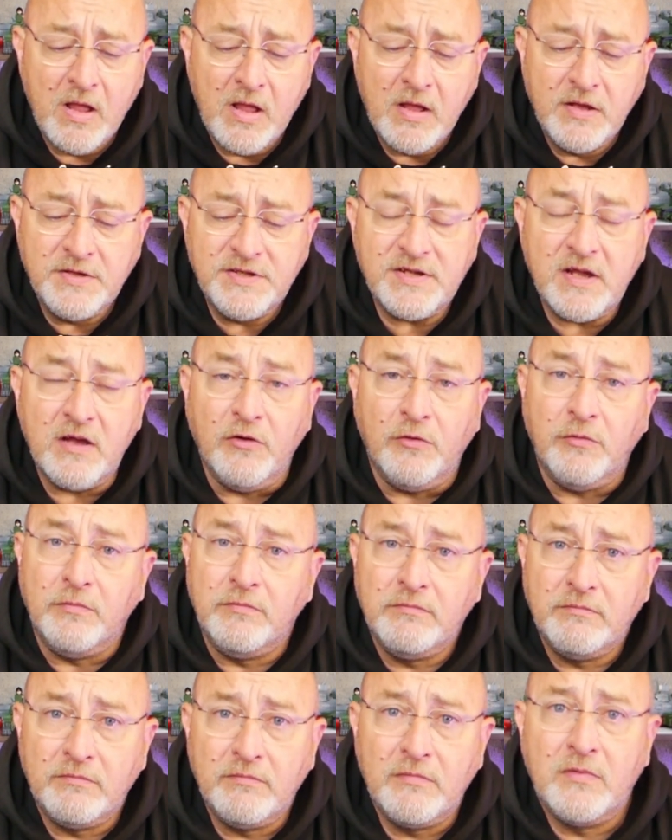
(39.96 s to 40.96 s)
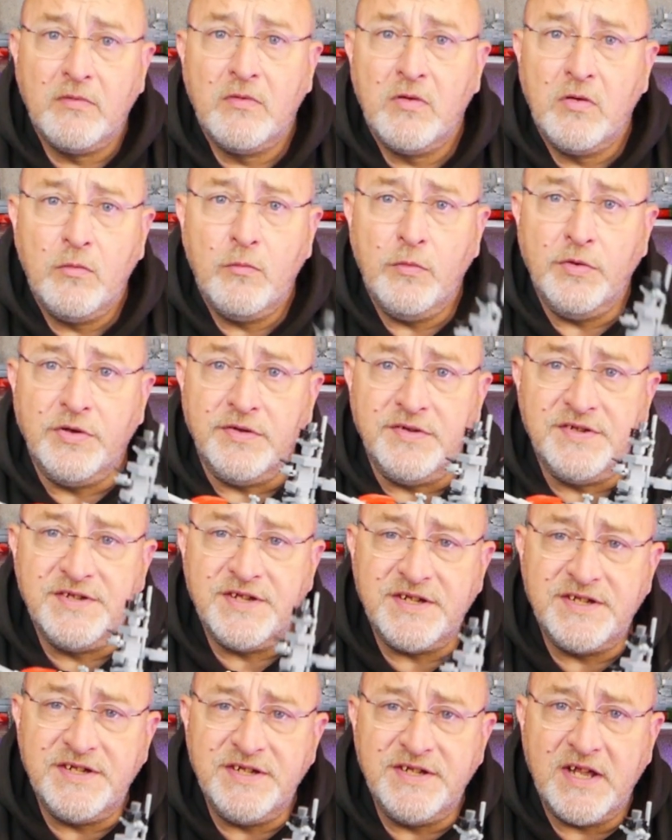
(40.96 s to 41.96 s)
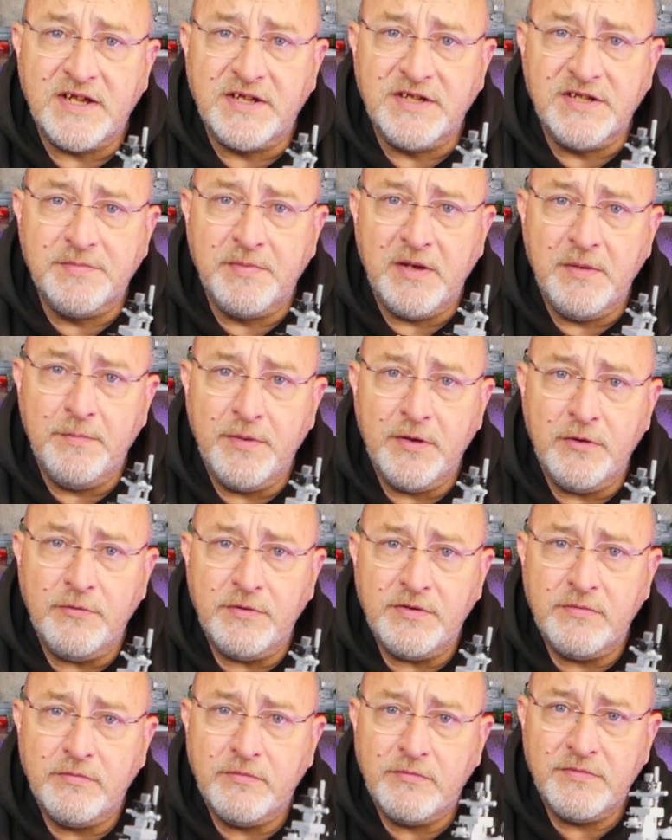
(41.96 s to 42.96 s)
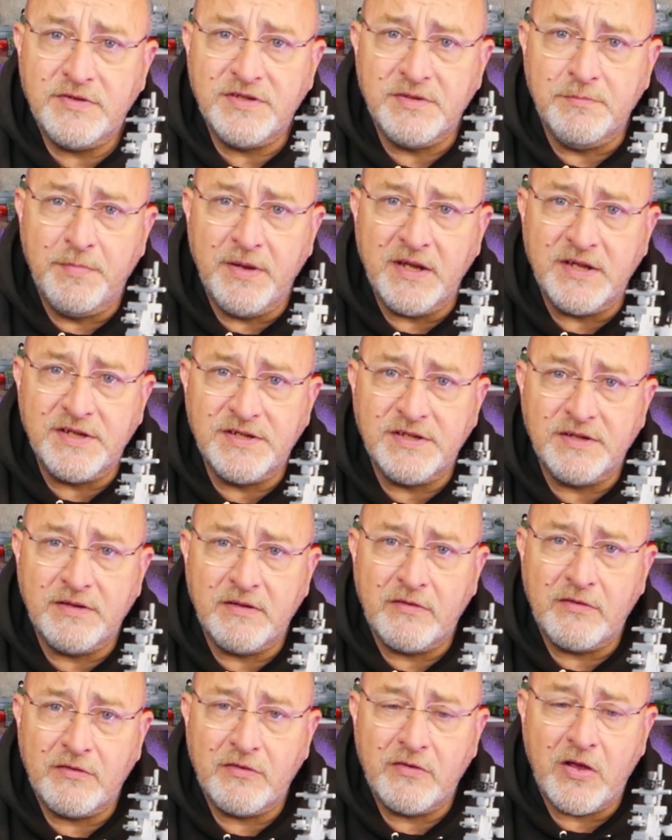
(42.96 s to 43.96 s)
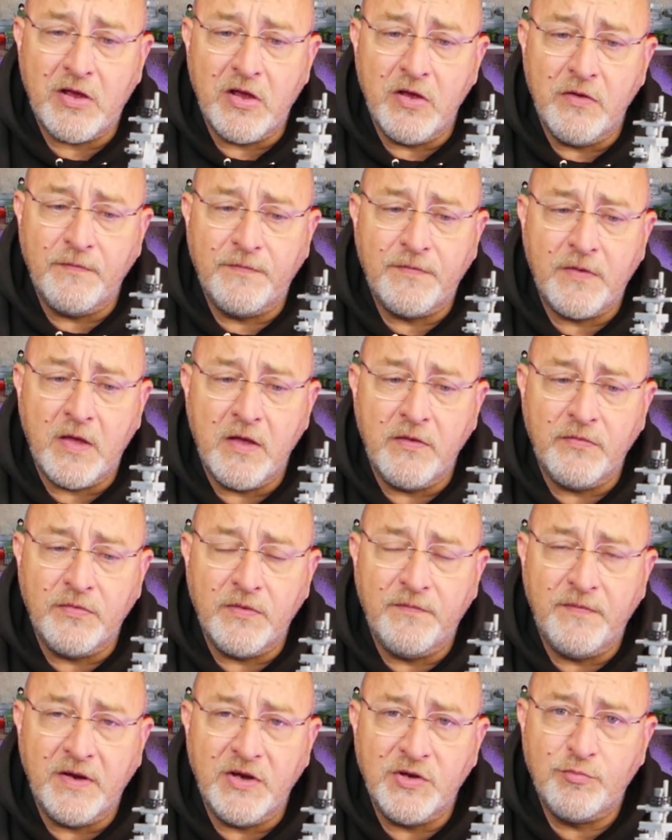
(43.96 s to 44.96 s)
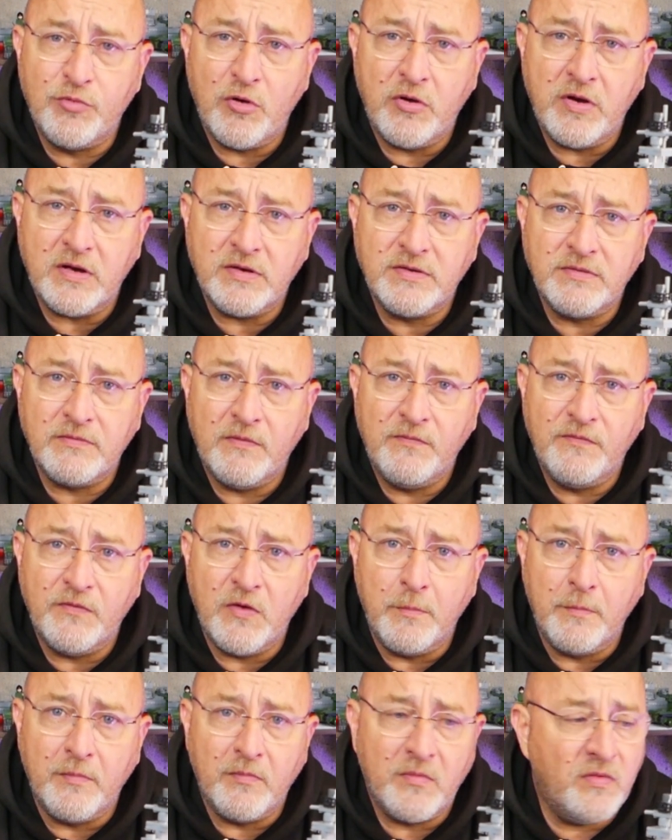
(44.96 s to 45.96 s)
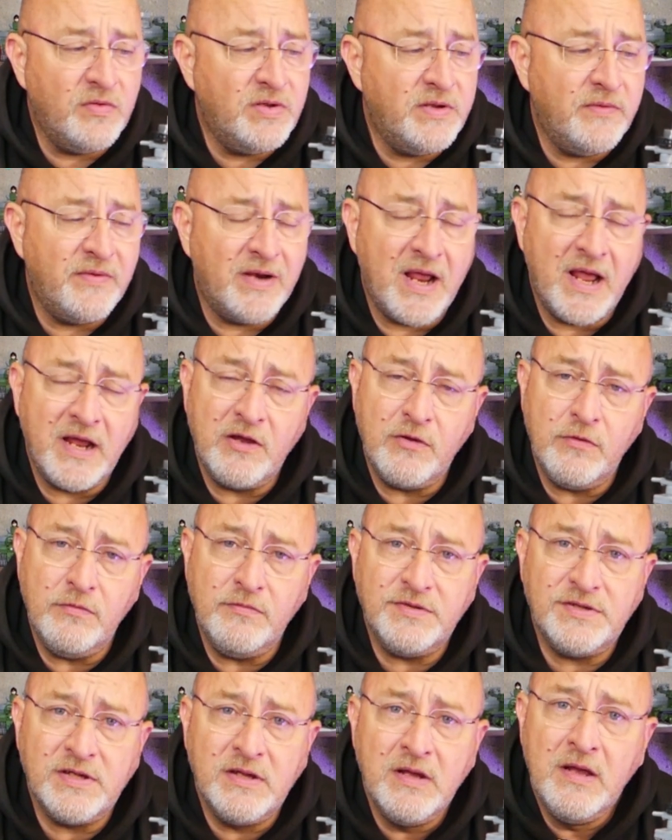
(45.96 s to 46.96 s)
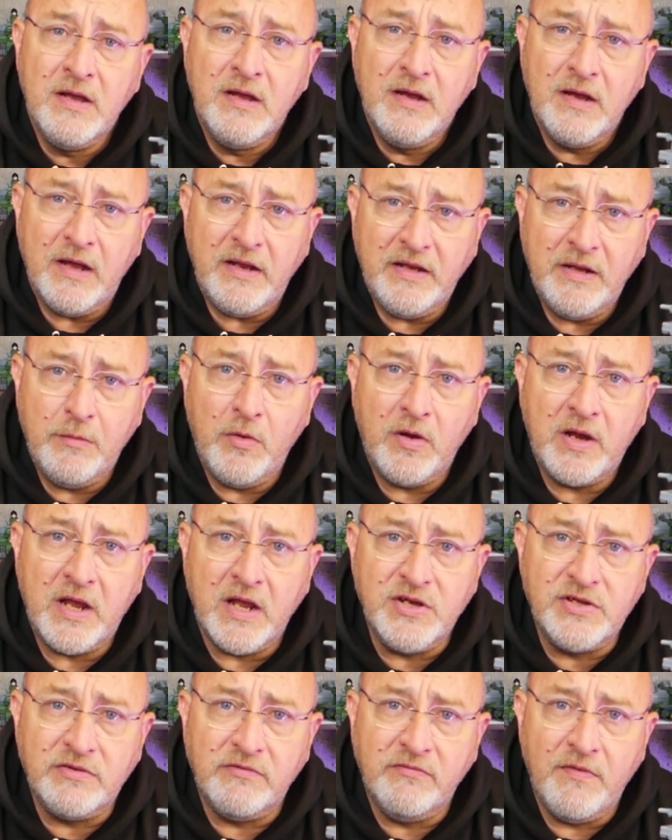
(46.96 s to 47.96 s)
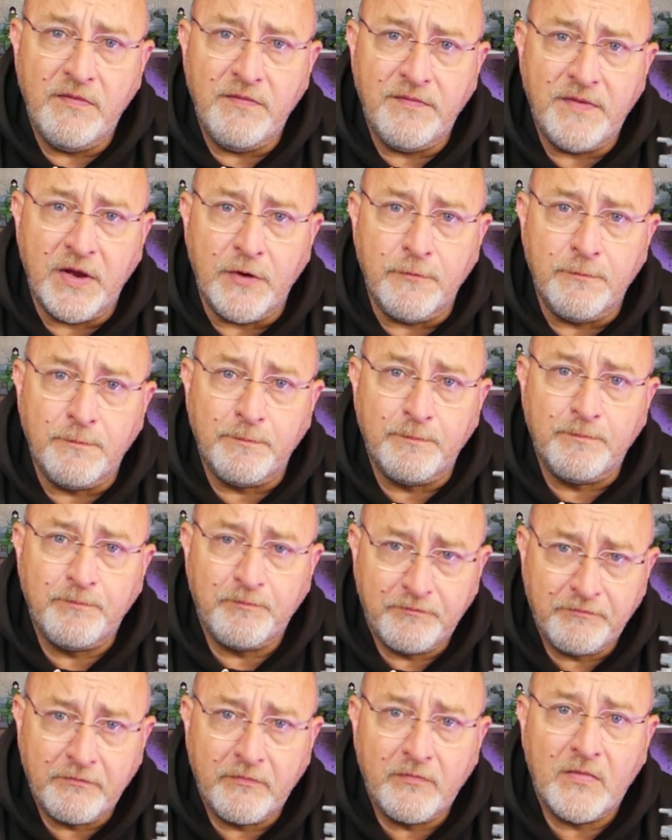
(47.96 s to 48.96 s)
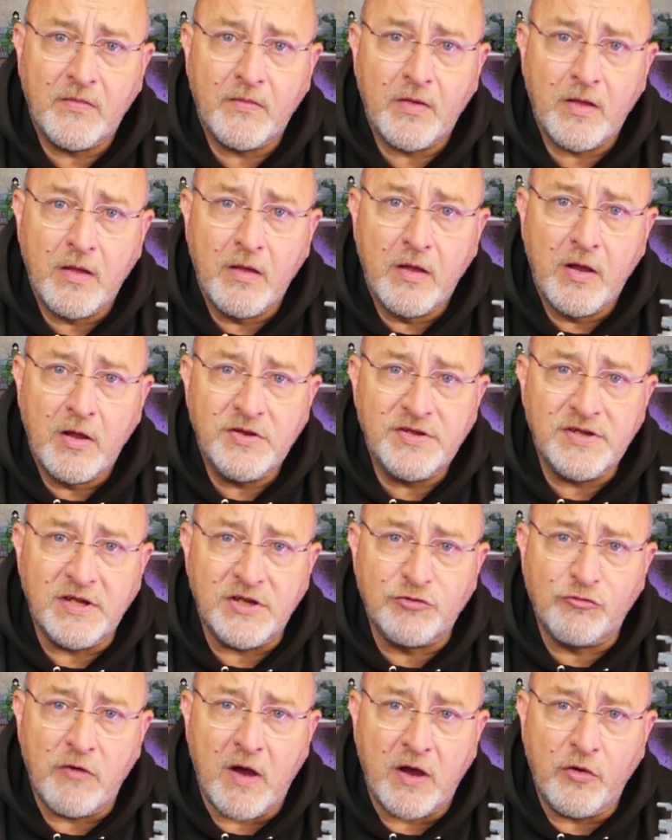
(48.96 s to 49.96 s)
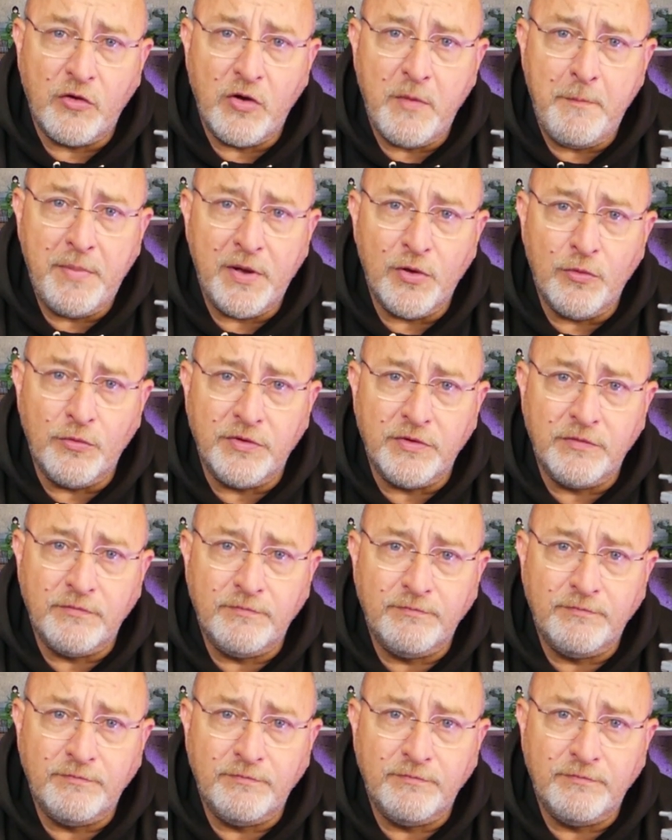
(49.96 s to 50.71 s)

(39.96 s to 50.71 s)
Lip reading: So, we'll do a 60-second speed build, some pics of the finished product from different angles, and then we'll get into the review. So let's crack on and build.